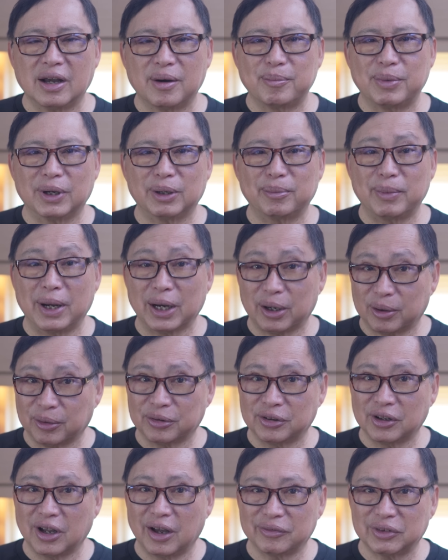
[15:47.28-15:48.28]
But
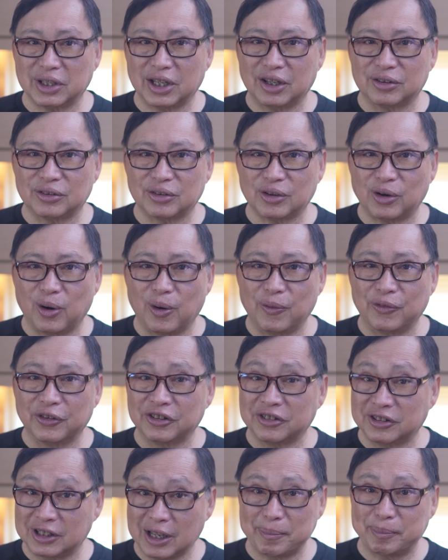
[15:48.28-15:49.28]
Microsoft is
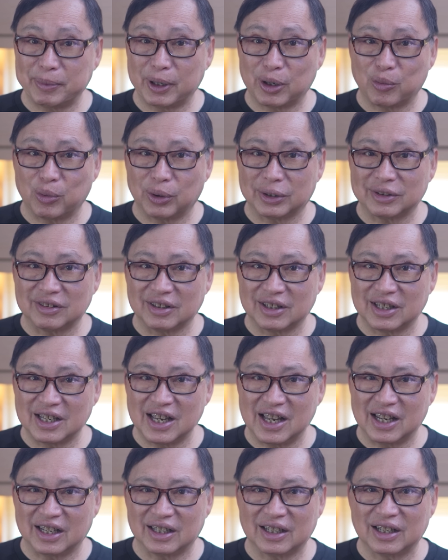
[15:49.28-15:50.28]
overstepping once
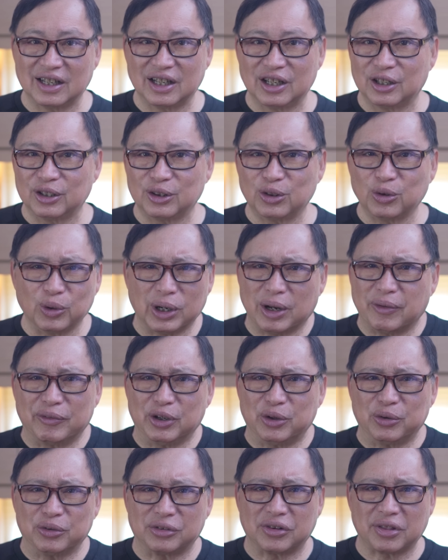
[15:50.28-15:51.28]
again. Don't ever
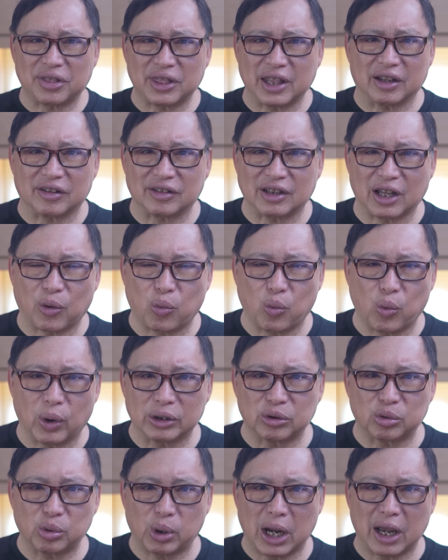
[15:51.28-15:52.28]
use things like
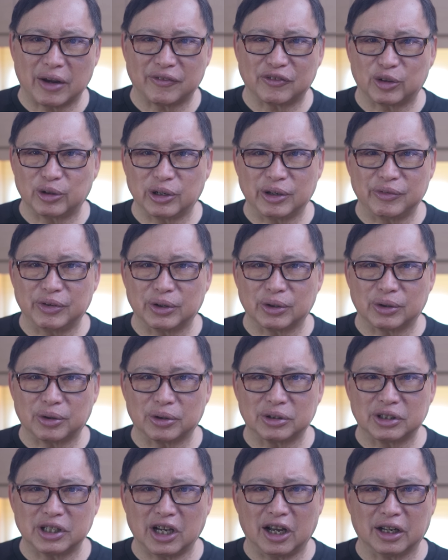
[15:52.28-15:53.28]
OneDrive or even
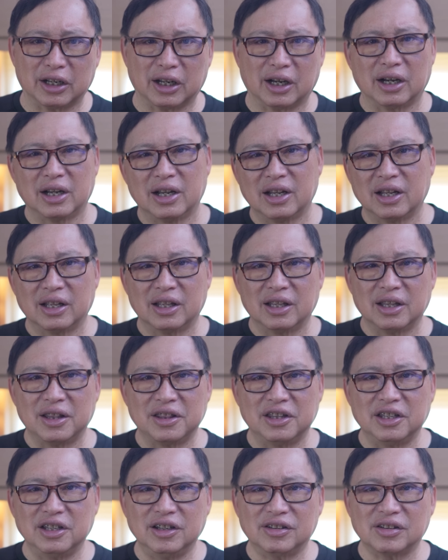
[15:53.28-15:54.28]
Cortana.
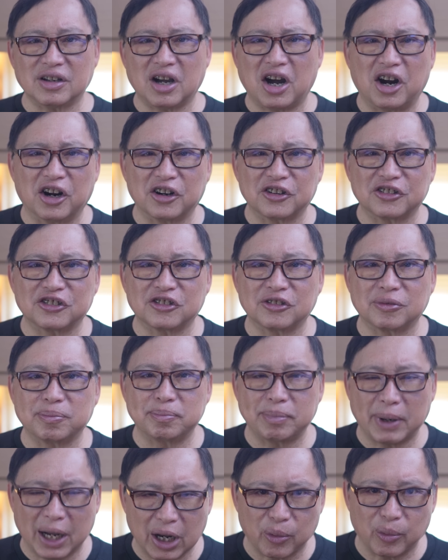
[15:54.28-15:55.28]
These are
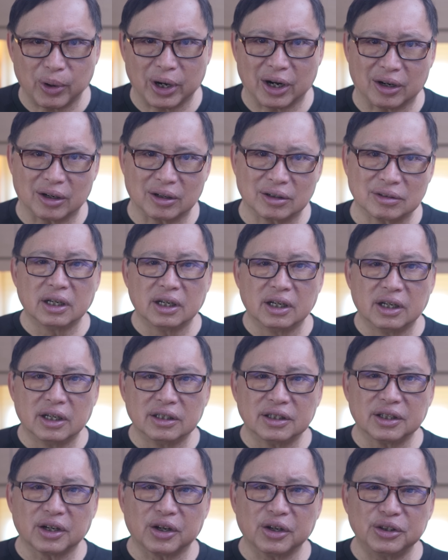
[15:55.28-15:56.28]
spyware.
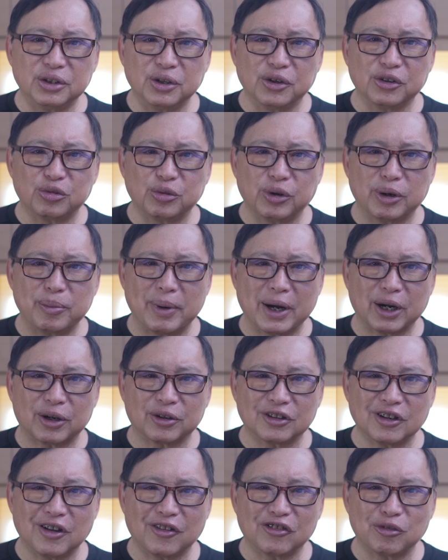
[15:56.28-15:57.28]
The good news with
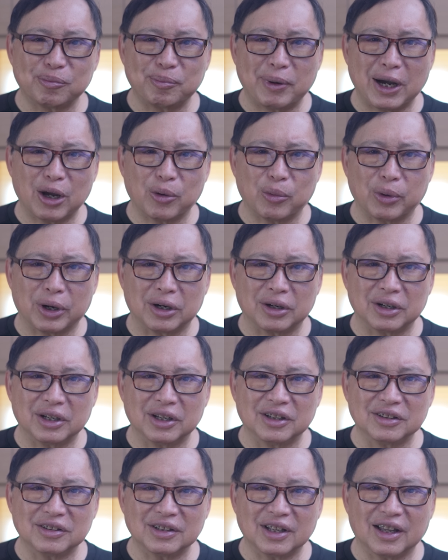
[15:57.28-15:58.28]
Microsoft spyware
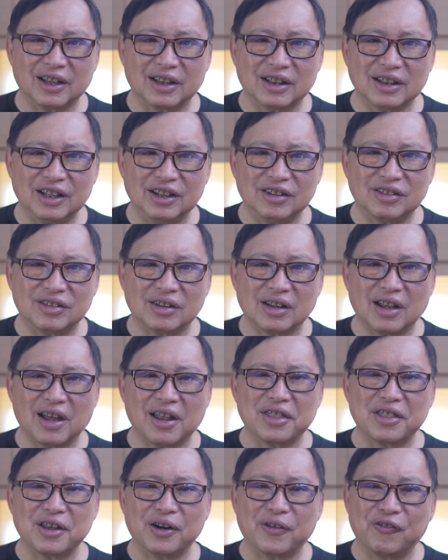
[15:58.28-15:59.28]
is at least
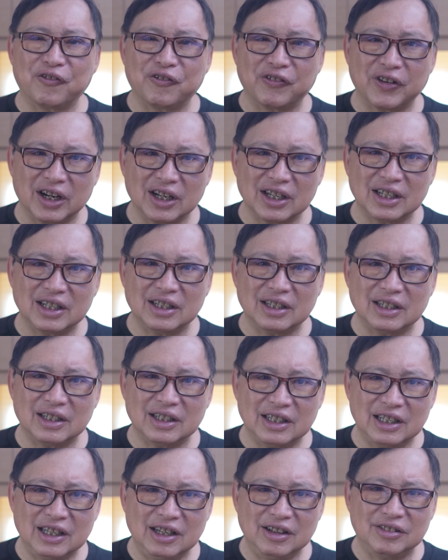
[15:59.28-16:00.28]
they're fairly
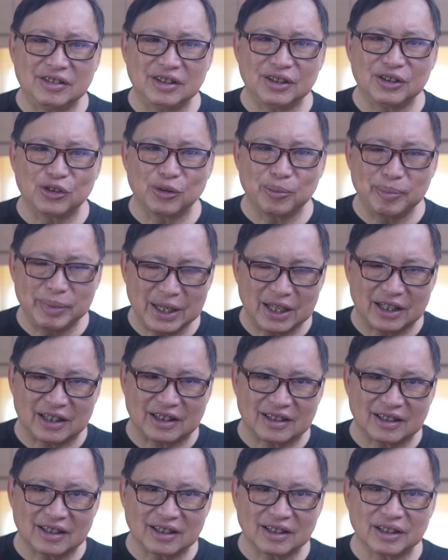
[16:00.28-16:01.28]
easy to
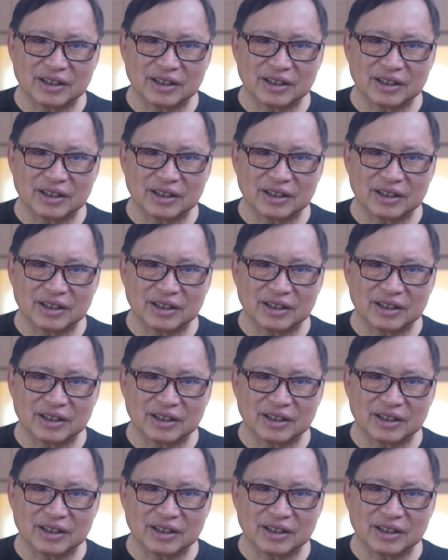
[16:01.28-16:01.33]
beat.